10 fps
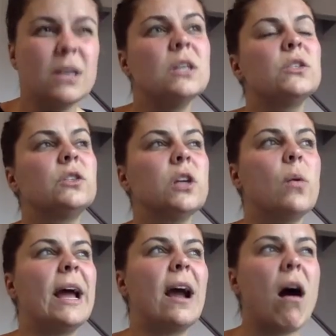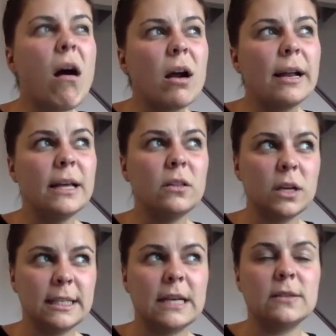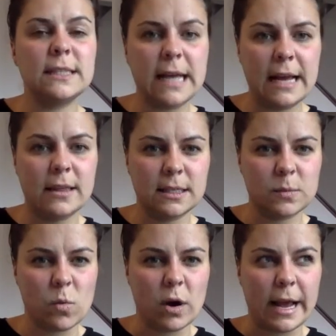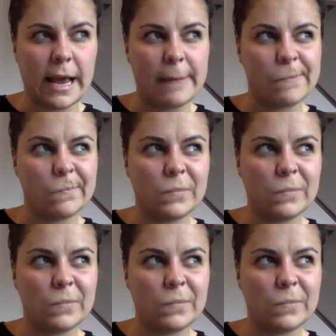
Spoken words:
So I already looked outside this morning